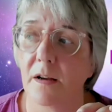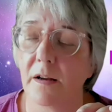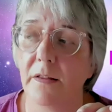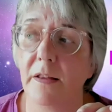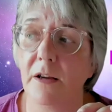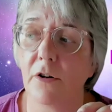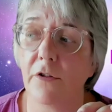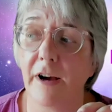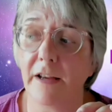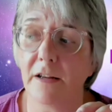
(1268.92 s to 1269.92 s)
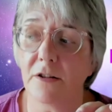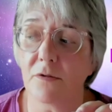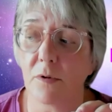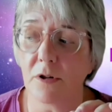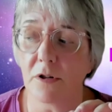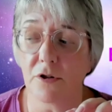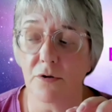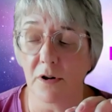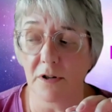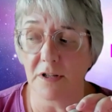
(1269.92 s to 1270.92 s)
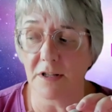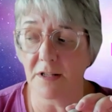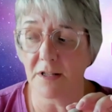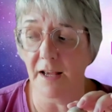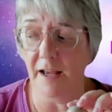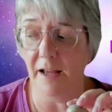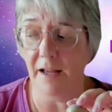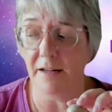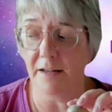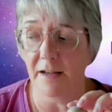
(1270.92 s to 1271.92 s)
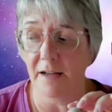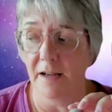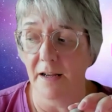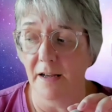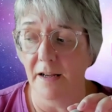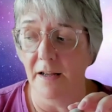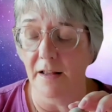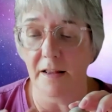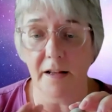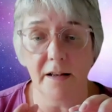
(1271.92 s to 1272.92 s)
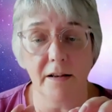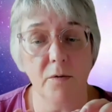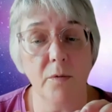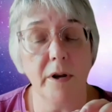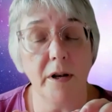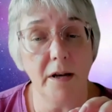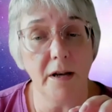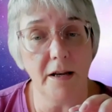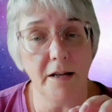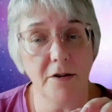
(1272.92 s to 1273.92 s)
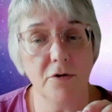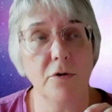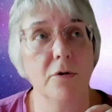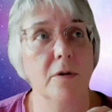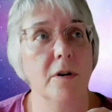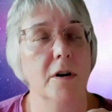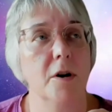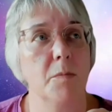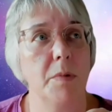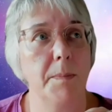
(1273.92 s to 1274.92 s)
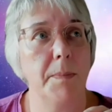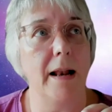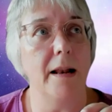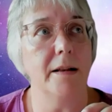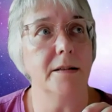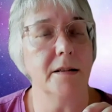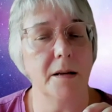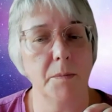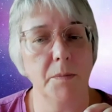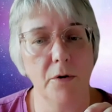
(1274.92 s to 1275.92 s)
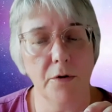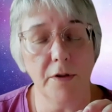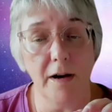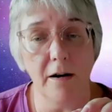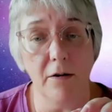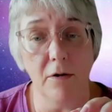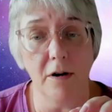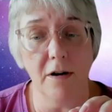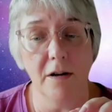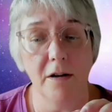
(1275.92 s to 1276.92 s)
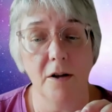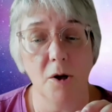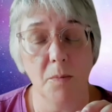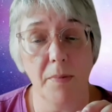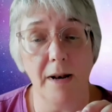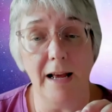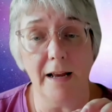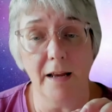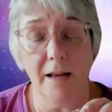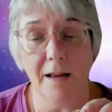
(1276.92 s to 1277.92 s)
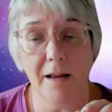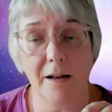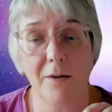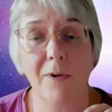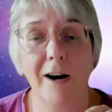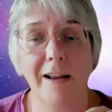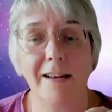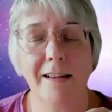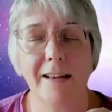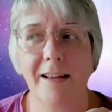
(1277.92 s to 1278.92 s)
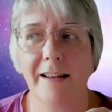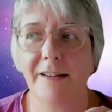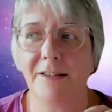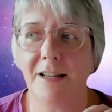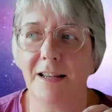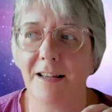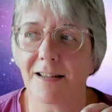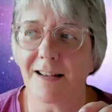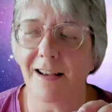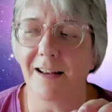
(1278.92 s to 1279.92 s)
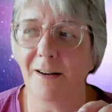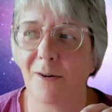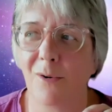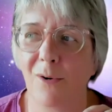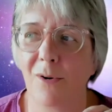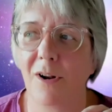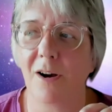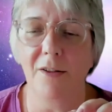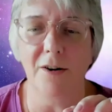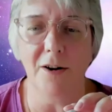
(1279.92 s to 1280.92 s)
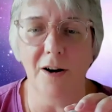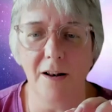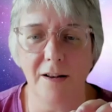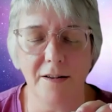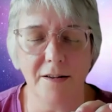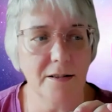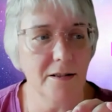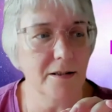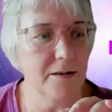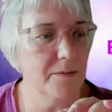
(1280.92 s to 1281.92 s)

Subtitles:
And the Orions wanted to understand that we need to be balanced in both our black and white energies and all other colors.